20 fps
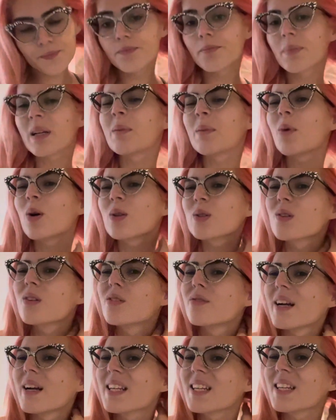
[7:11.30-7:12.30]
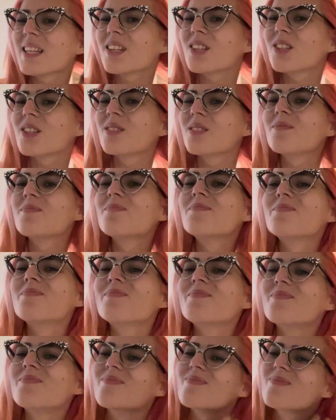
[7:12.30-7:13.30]
But I'm also a Redken girl.
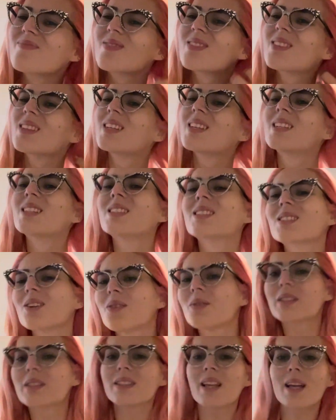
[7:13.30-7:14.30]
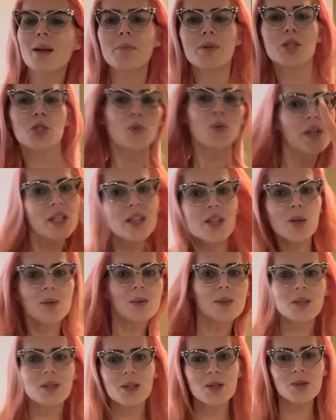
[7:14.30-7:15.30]
So it's like between
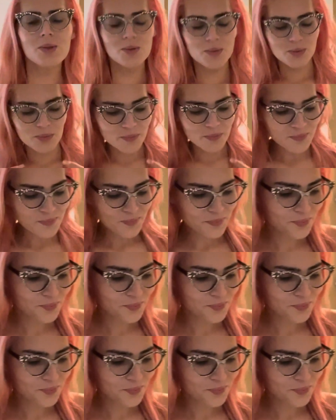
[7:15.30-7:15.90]
those two.